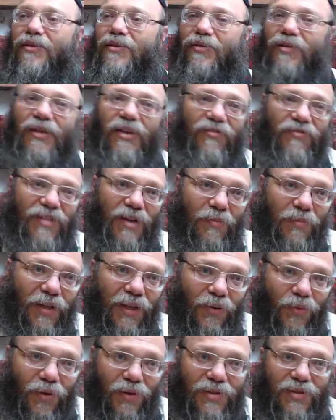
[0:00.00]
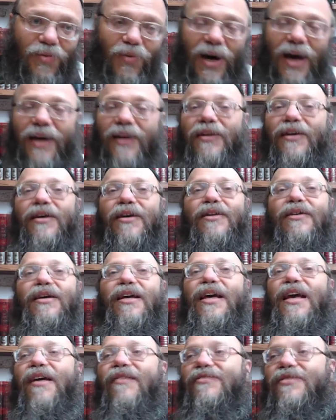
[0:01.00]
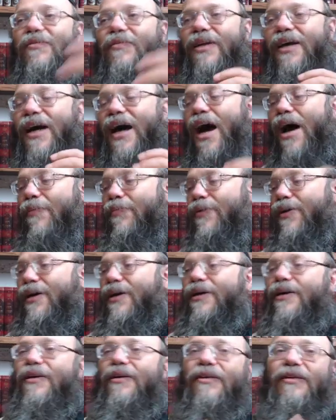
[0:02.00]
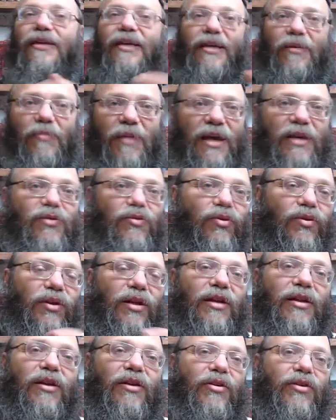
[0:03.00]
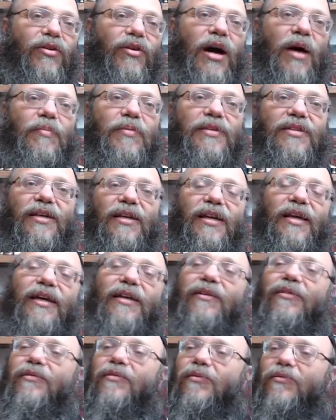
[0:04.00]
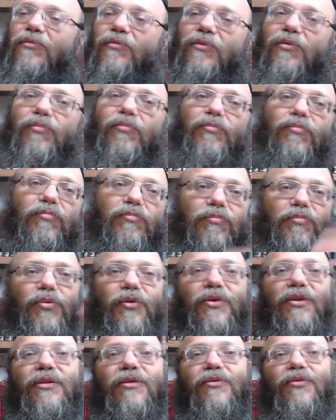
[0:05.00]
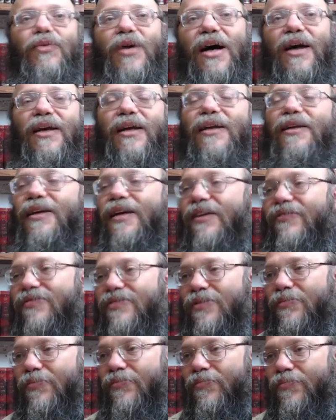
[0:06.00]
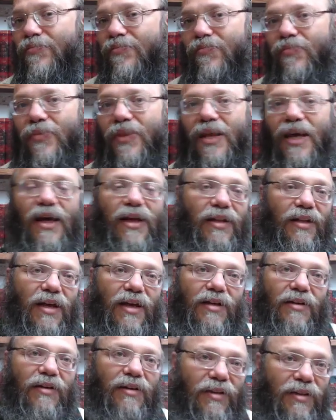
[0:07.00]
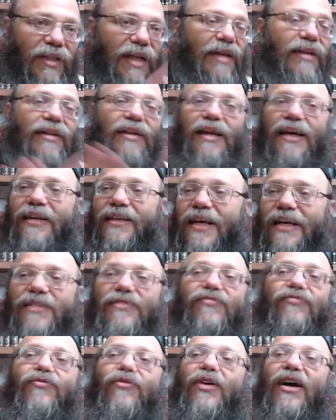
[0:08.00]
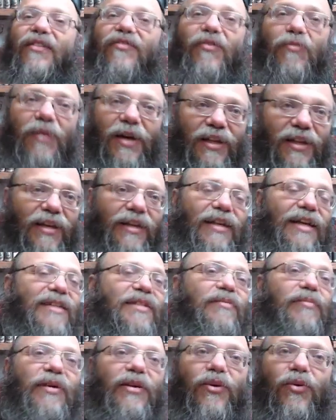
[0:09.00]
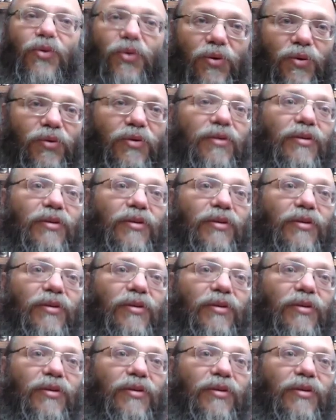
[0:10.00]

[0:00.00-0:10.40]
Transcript: if somebody wants wine, he gives them the cup. He makes sure that the cup is clean, put wine and gives him. And then that's for everybody. Doesn't matter who,